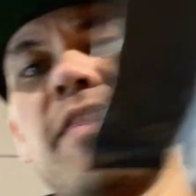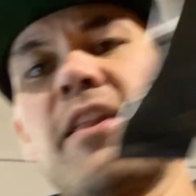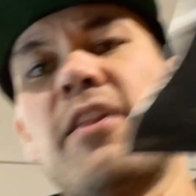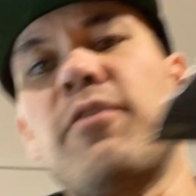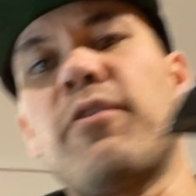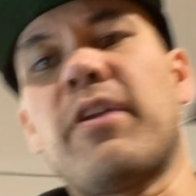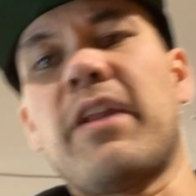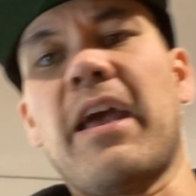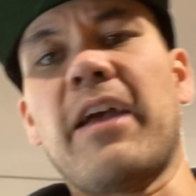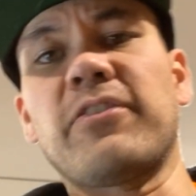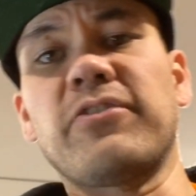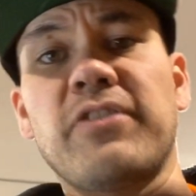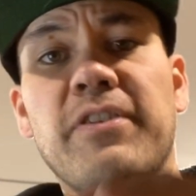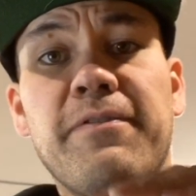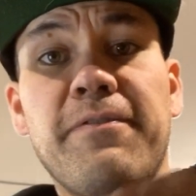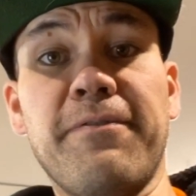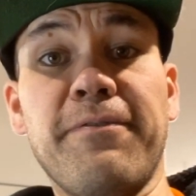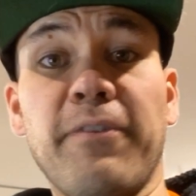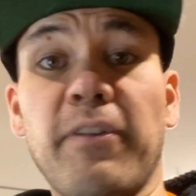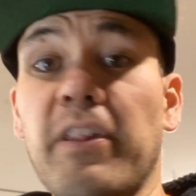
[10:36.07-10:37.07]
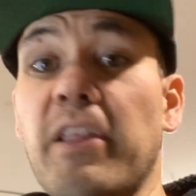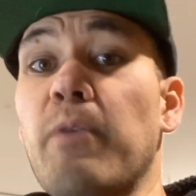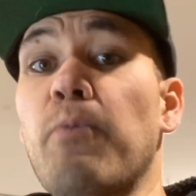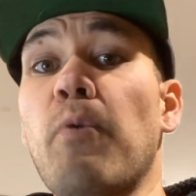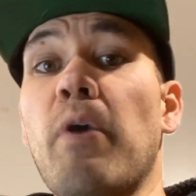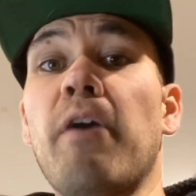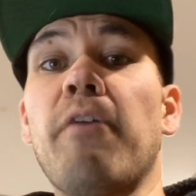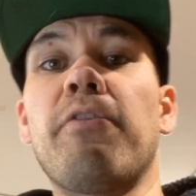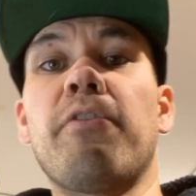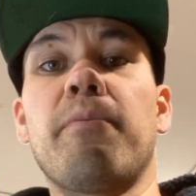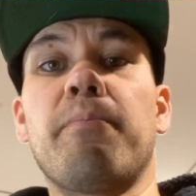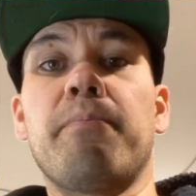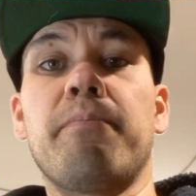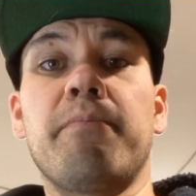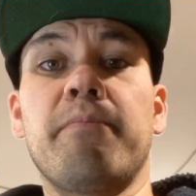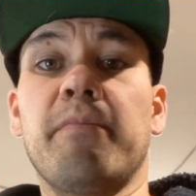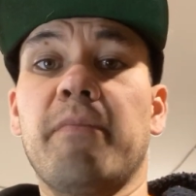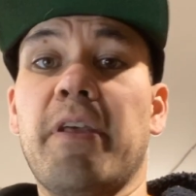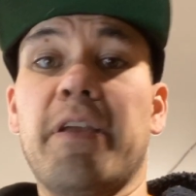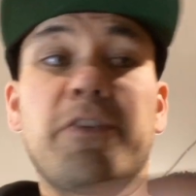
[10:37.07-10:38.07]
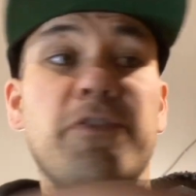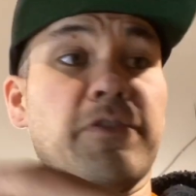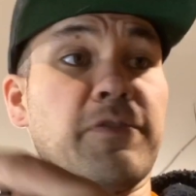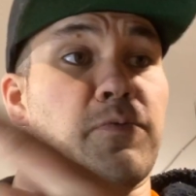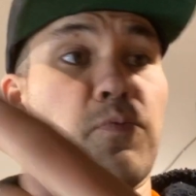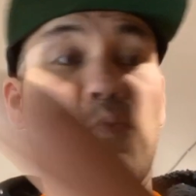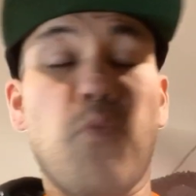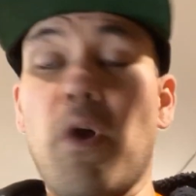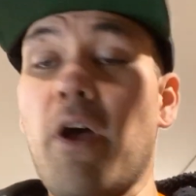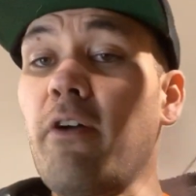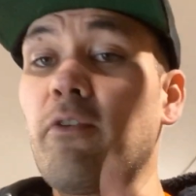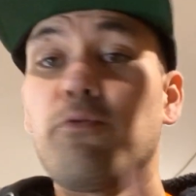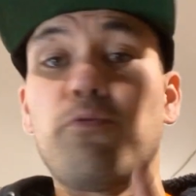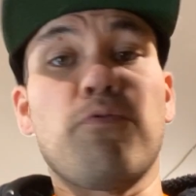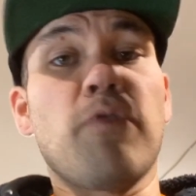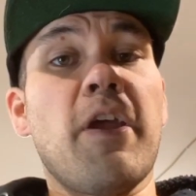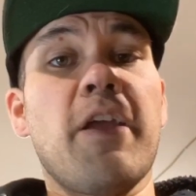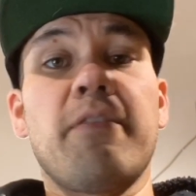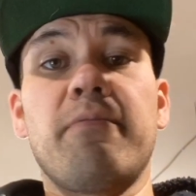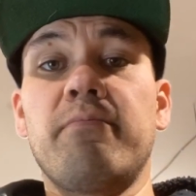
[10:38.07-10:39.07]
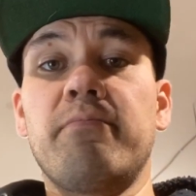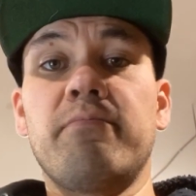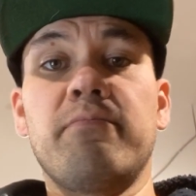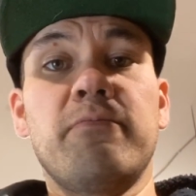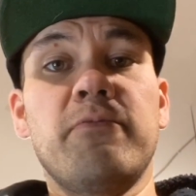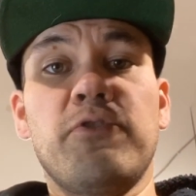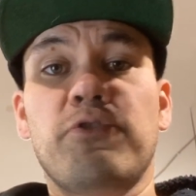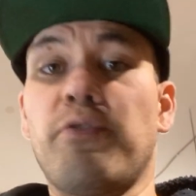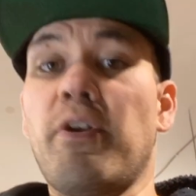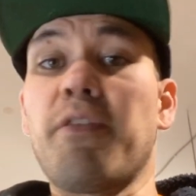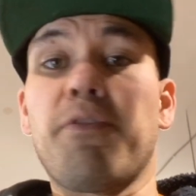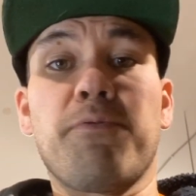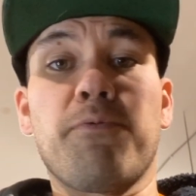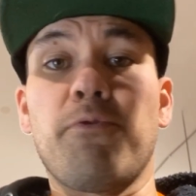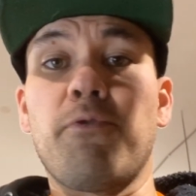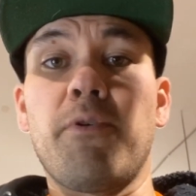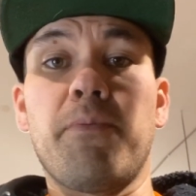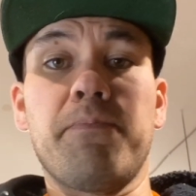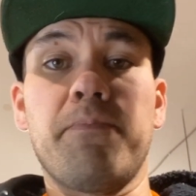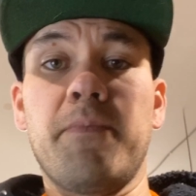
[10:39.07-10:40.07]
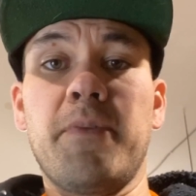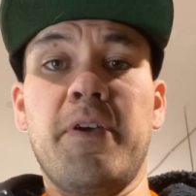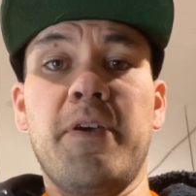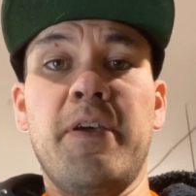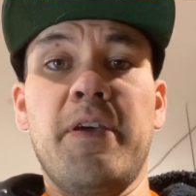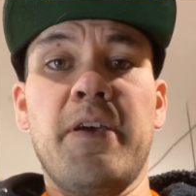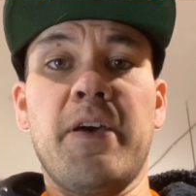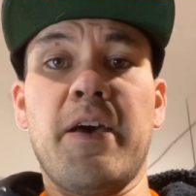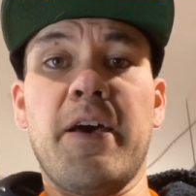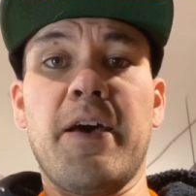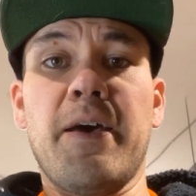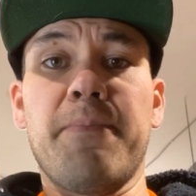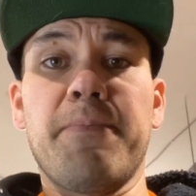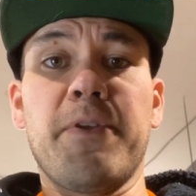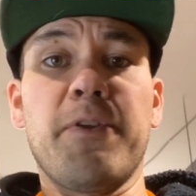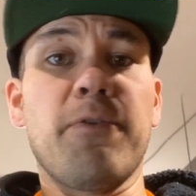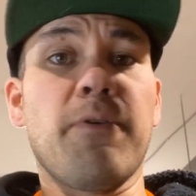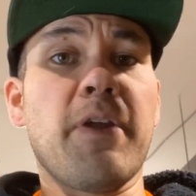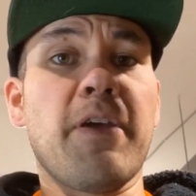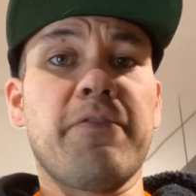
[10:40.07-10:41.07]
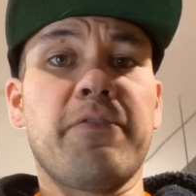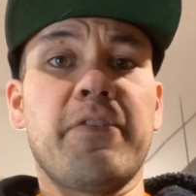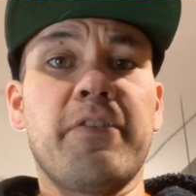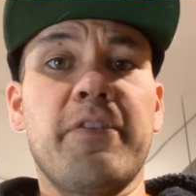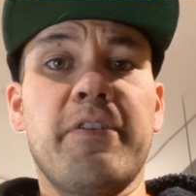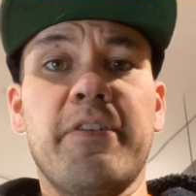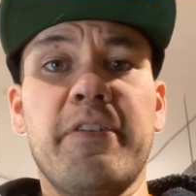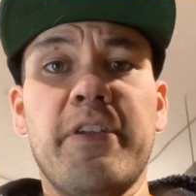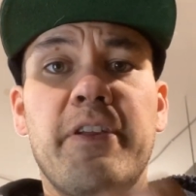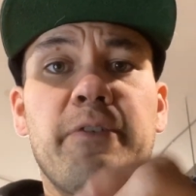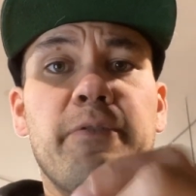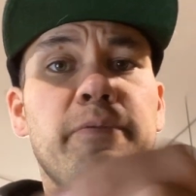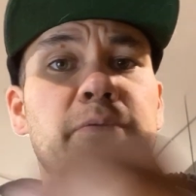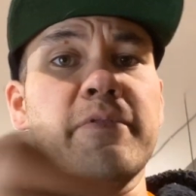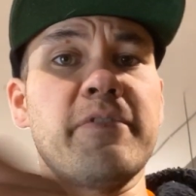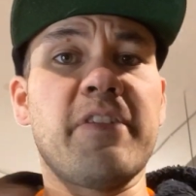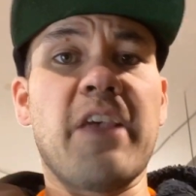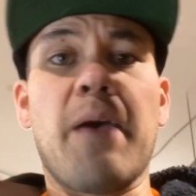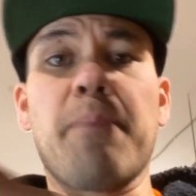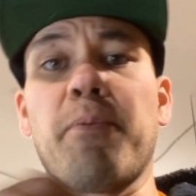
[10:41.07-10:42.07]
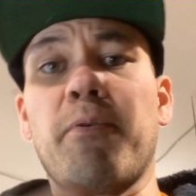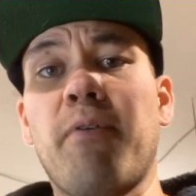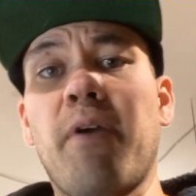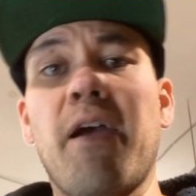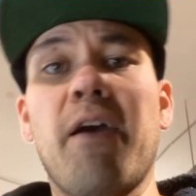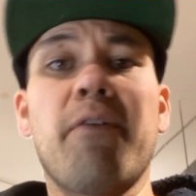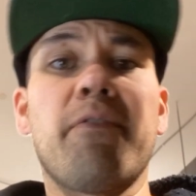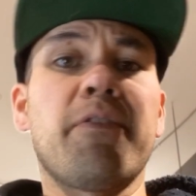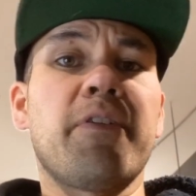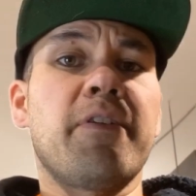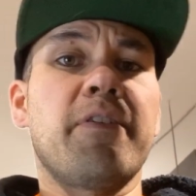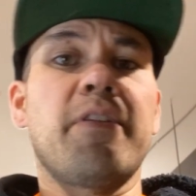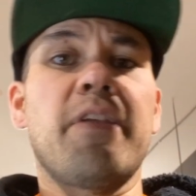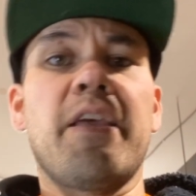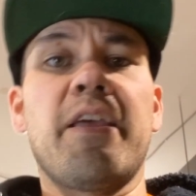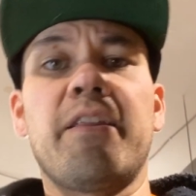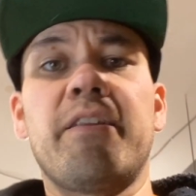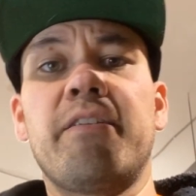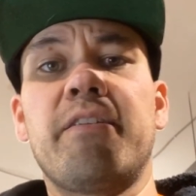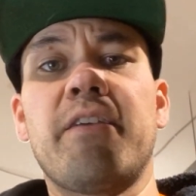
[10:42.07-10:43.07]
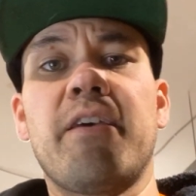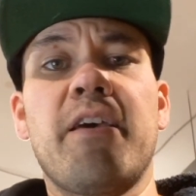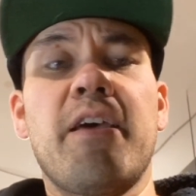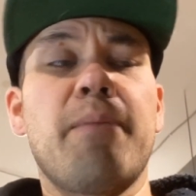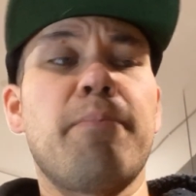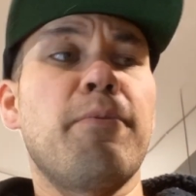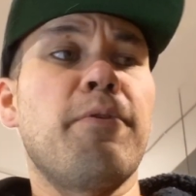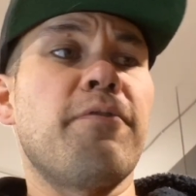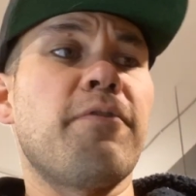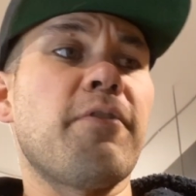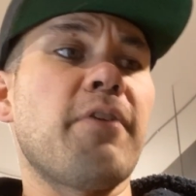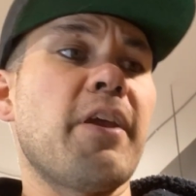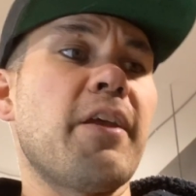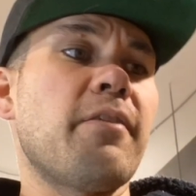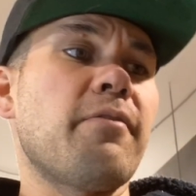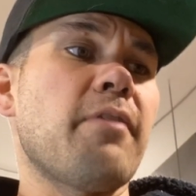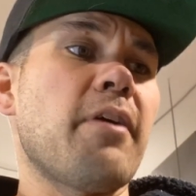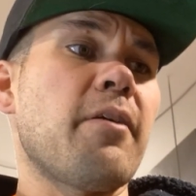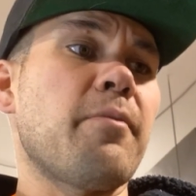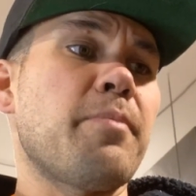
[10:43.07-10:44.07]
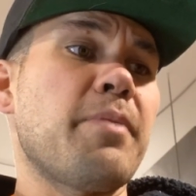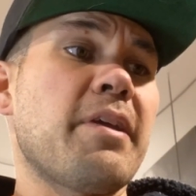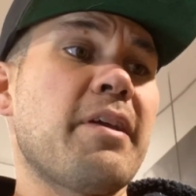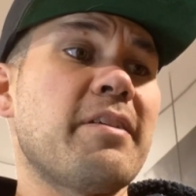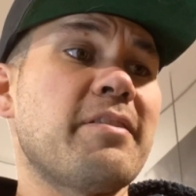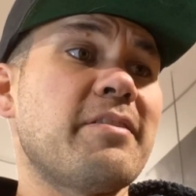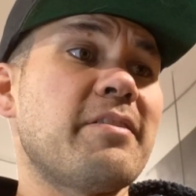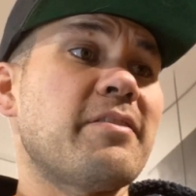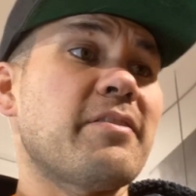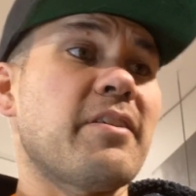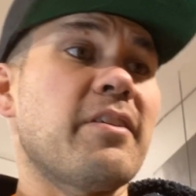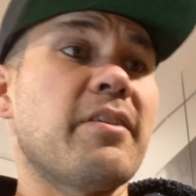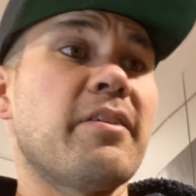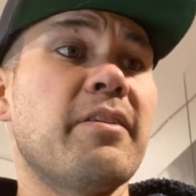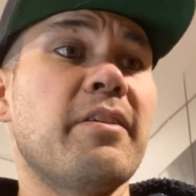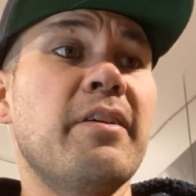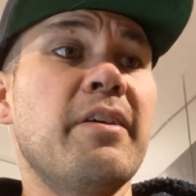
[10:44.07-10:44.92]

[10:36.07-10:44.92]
you can actually fully weld them, like just weld right straight through them. You don't have to, zap around and move your heat around, because it's gonna